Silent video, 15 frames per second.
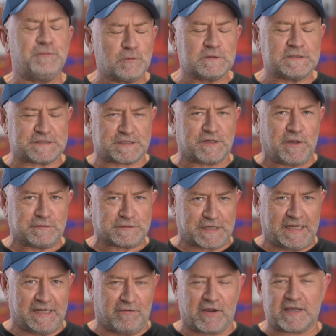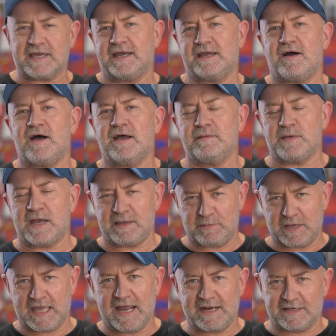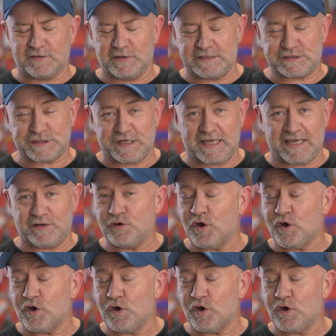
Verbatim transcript: Full disclosure here, okay, I'm a mechanical engineer,